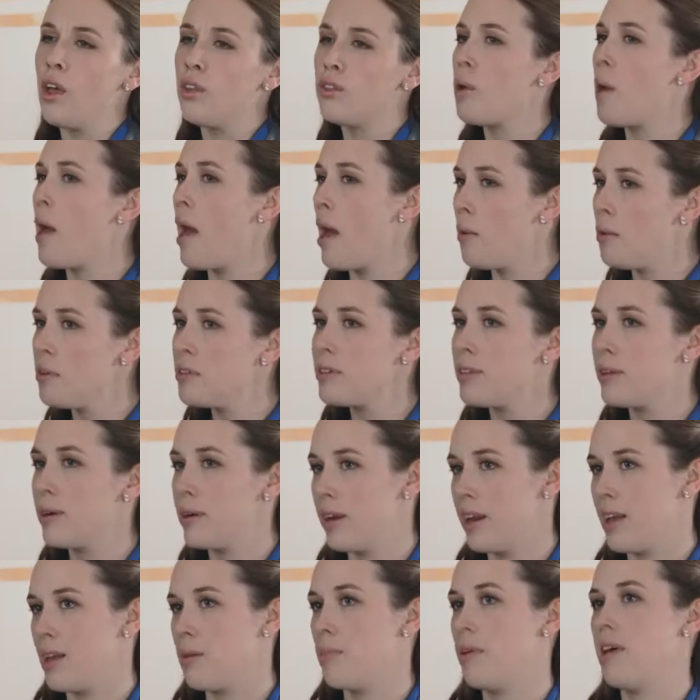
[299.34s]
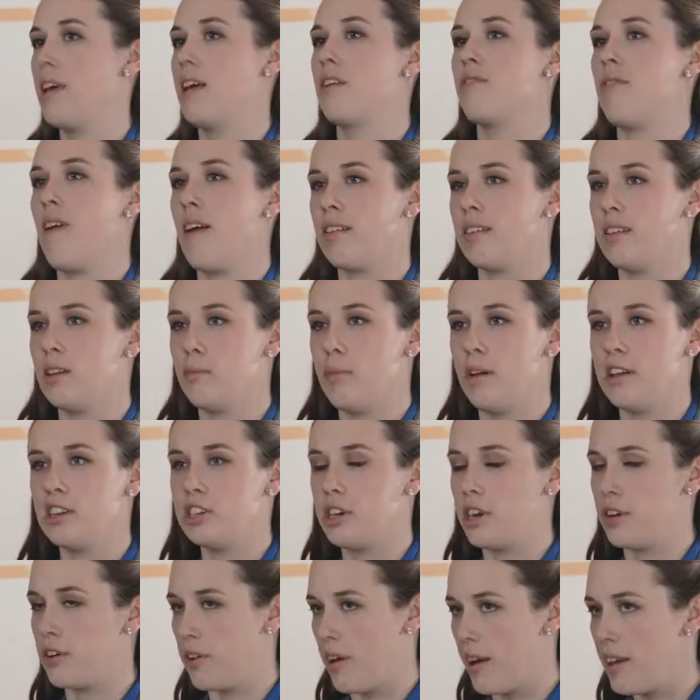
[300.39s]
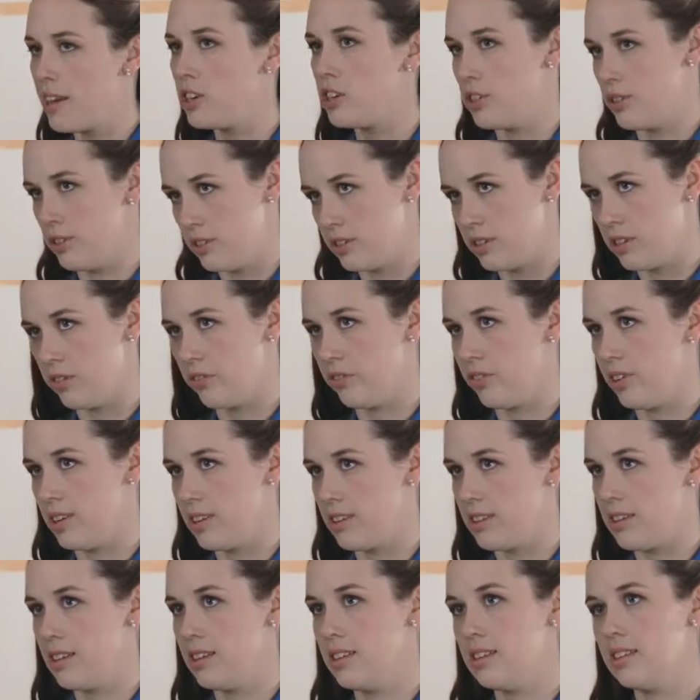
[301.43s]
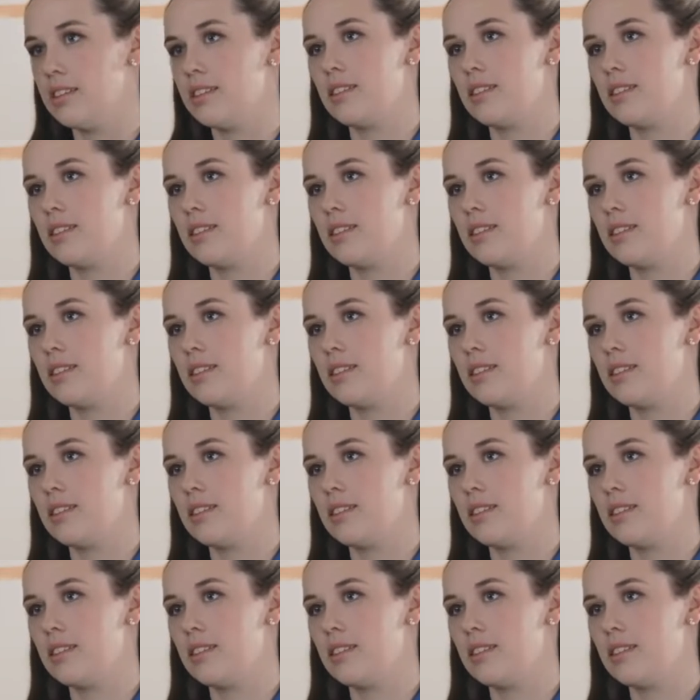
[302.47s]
So how is learning being affected by generational differences?